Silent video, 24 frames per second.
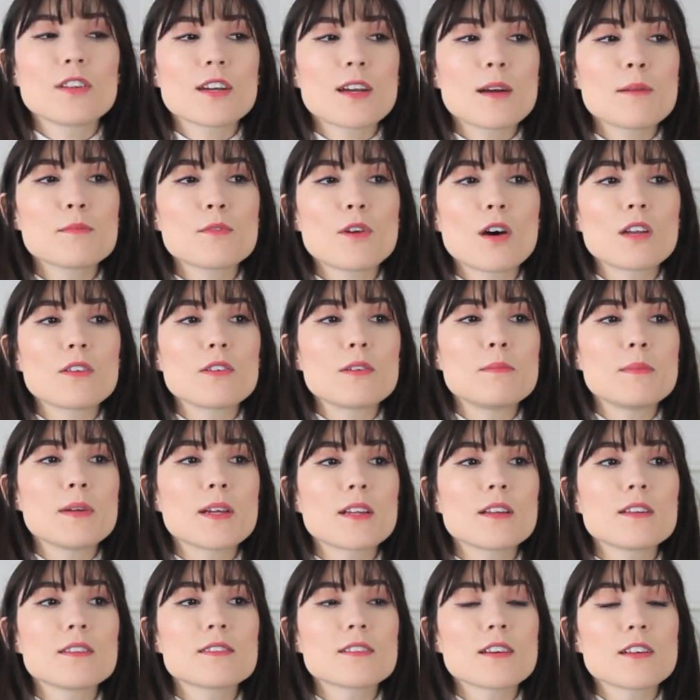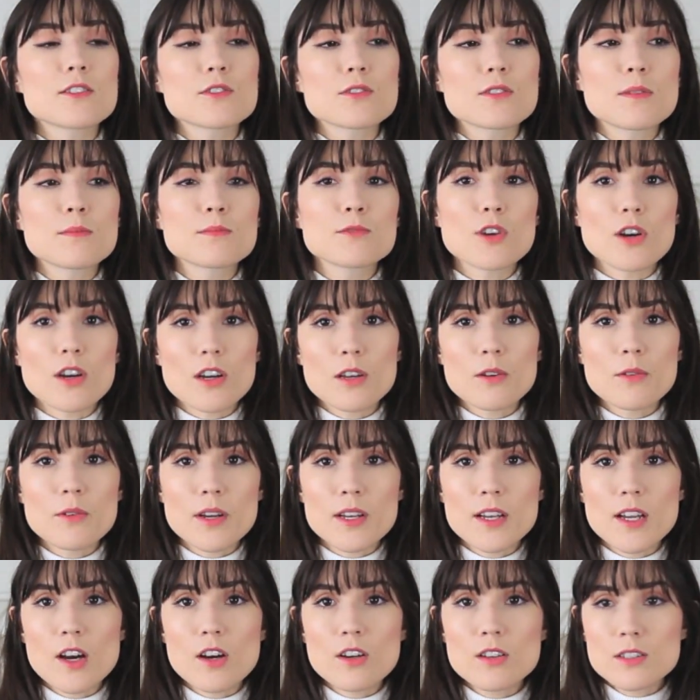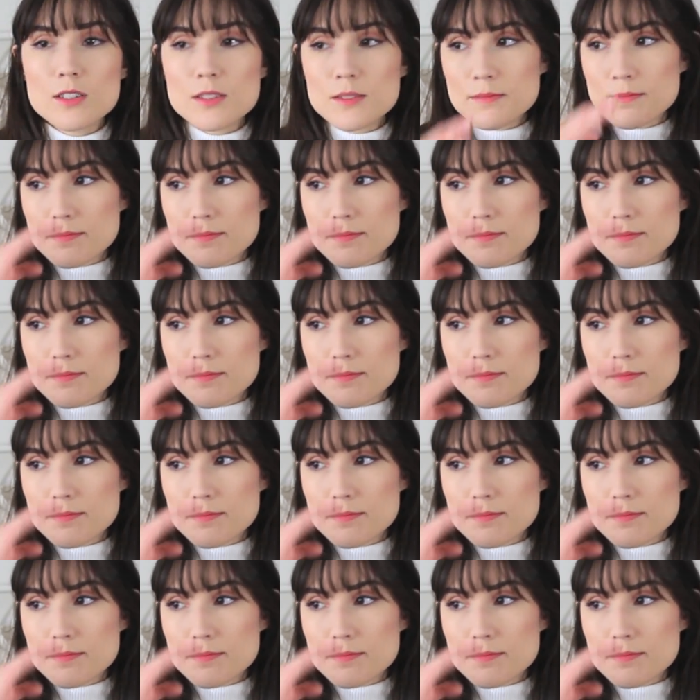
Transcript: feel like I'm not even making sense when I'm talking right now.